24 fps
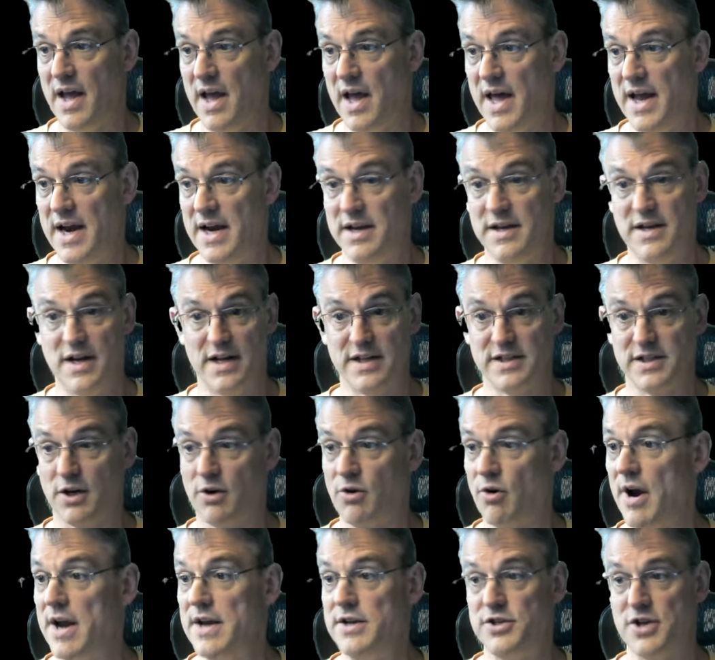And it does a
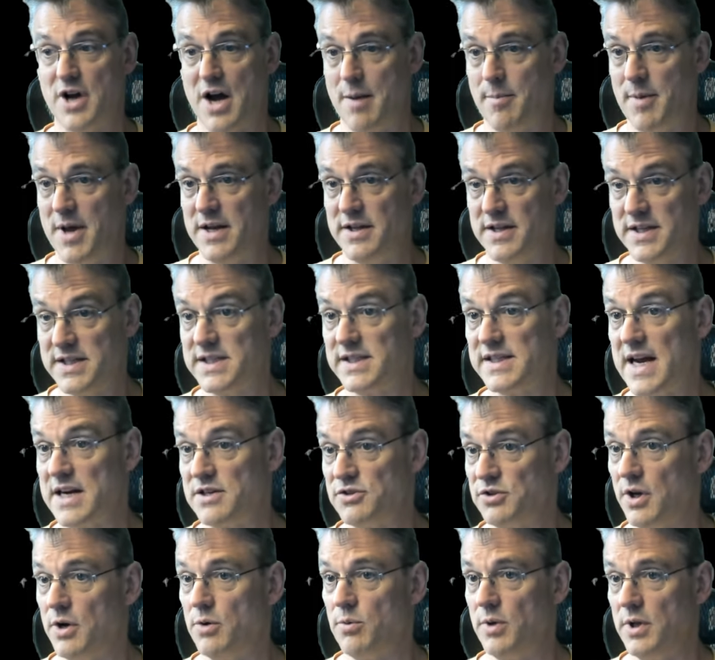great job at it. This is
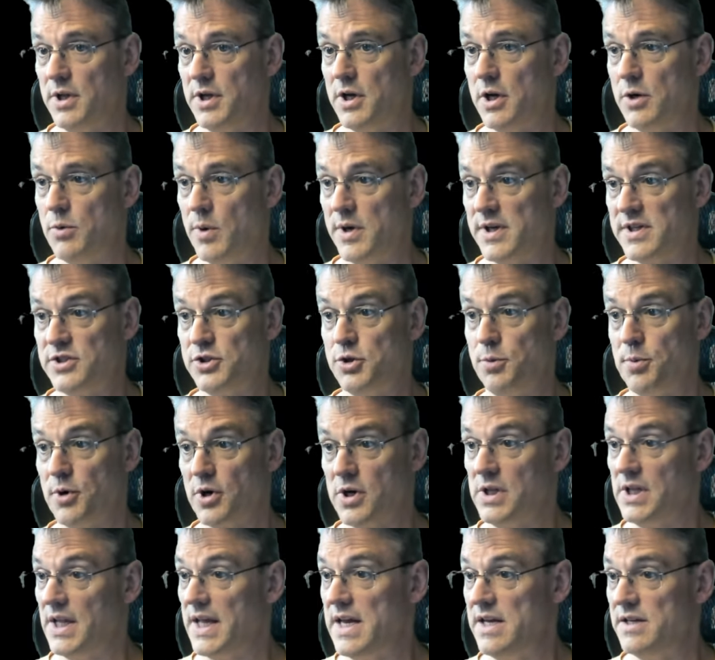actually a really good one. Super
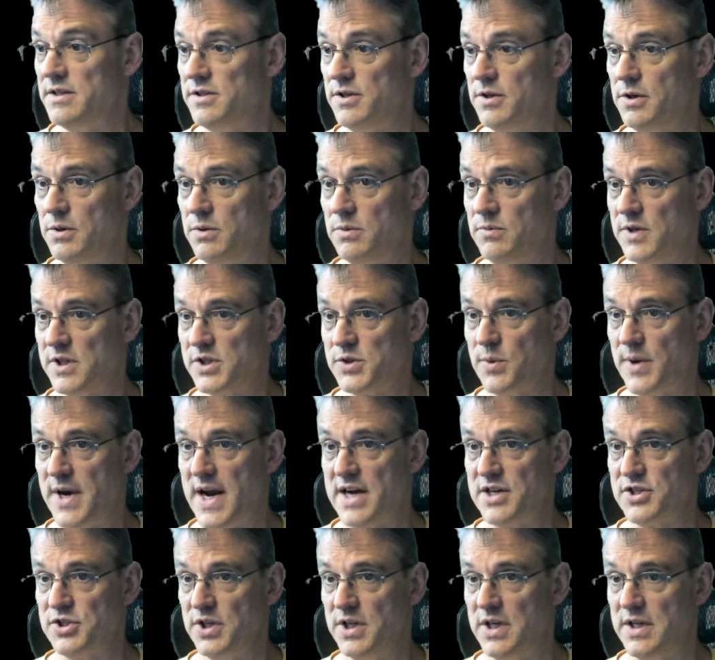clean too. This one
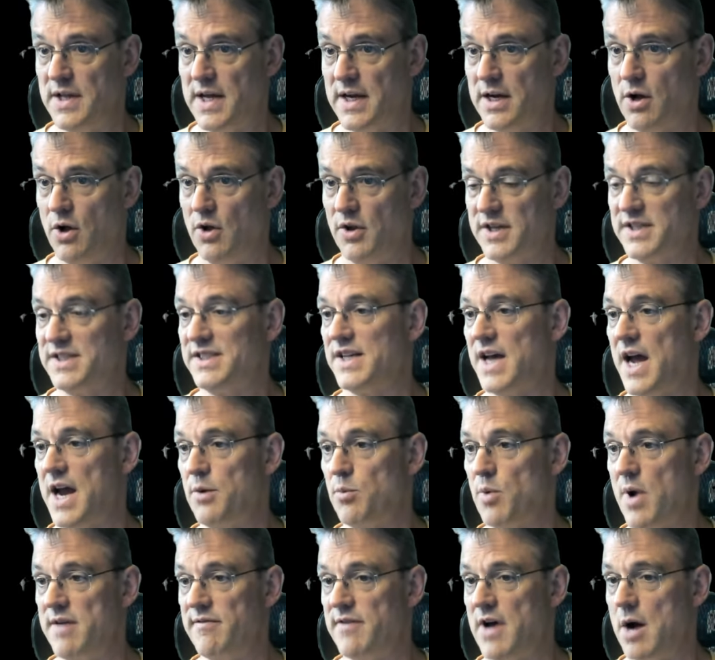actually they call it a sine
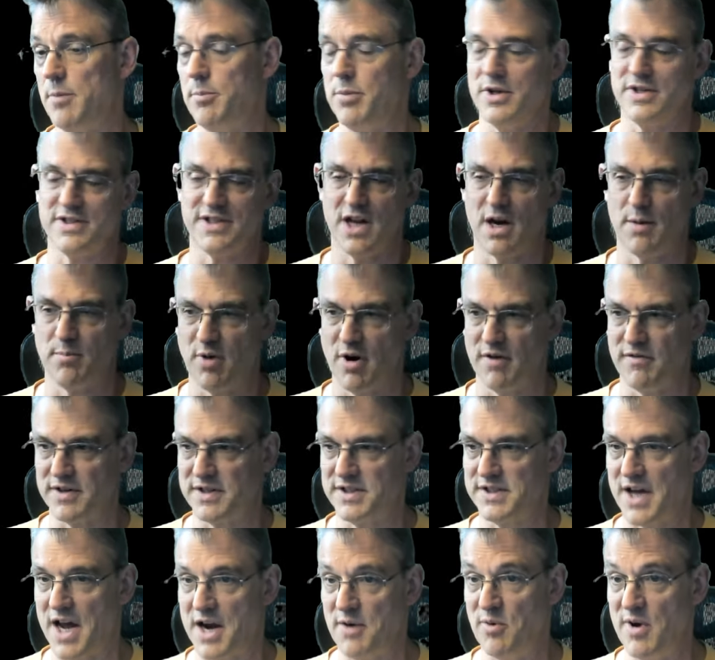wave output. It's not a perfect
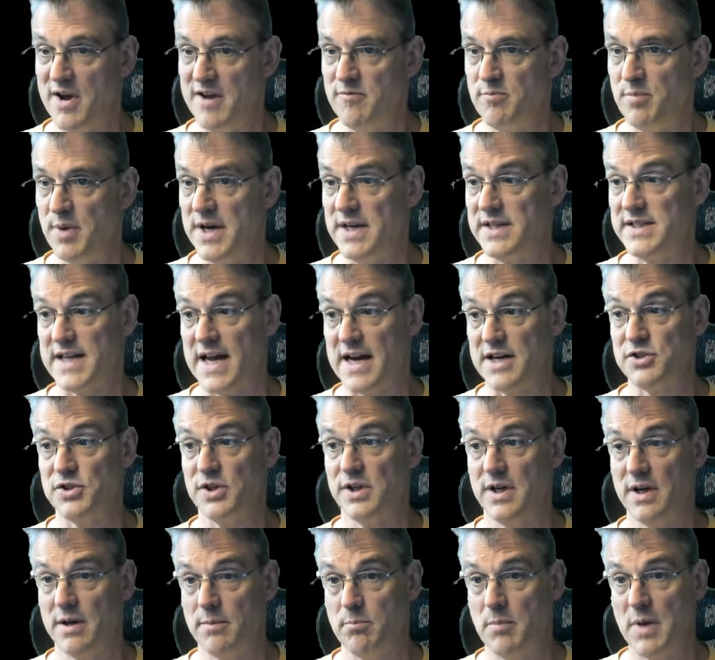sine wave, but it's
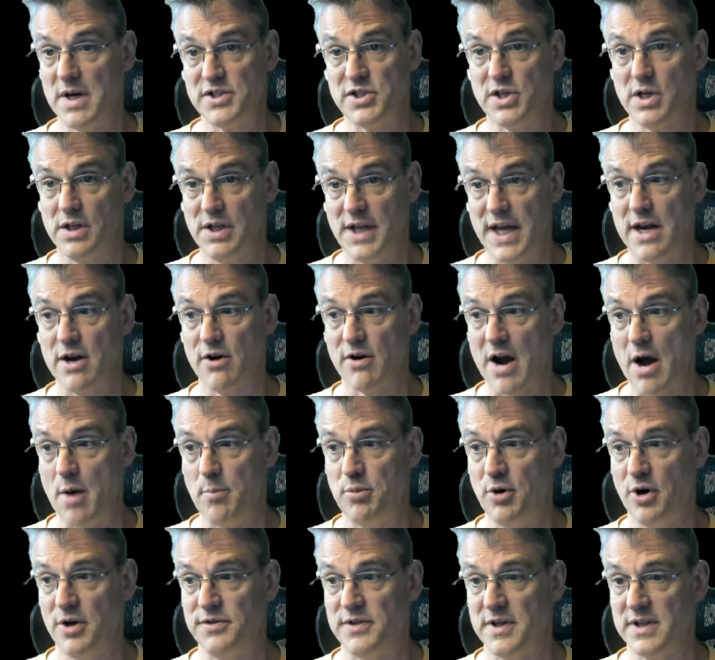actually a much cleaner
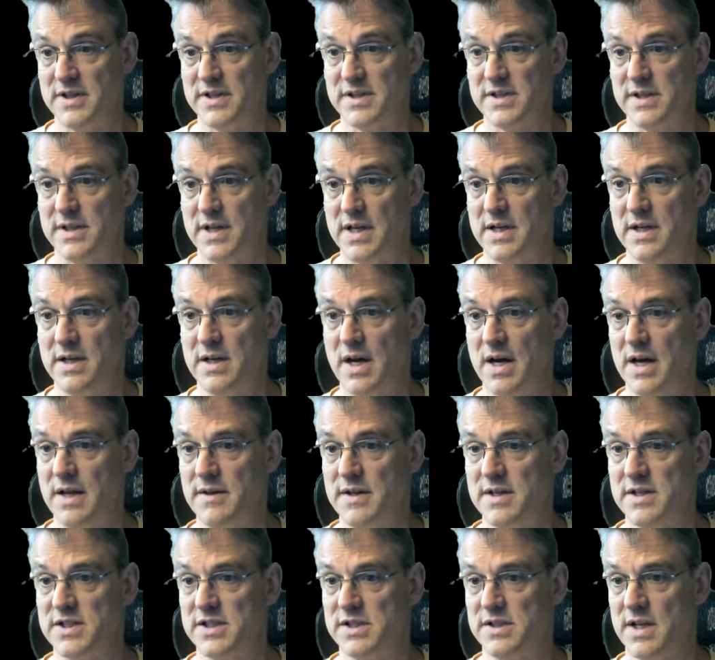output than than uh,
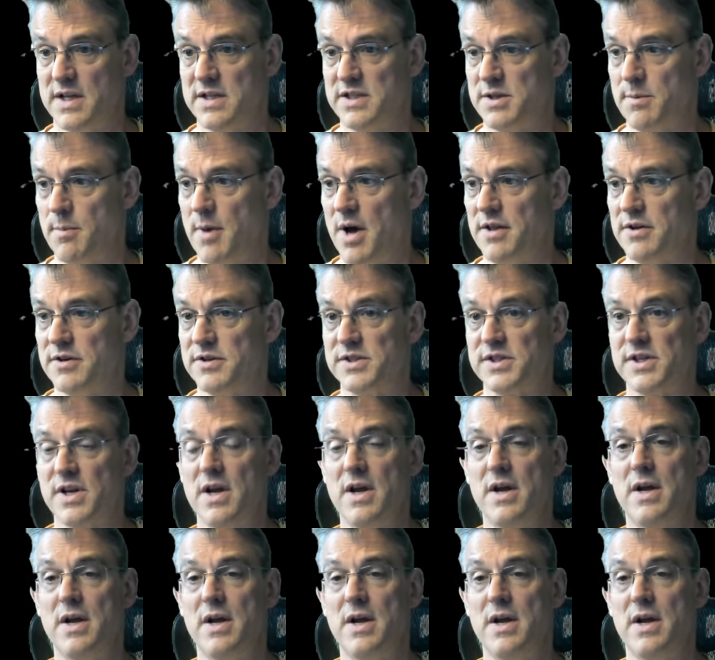than than some others.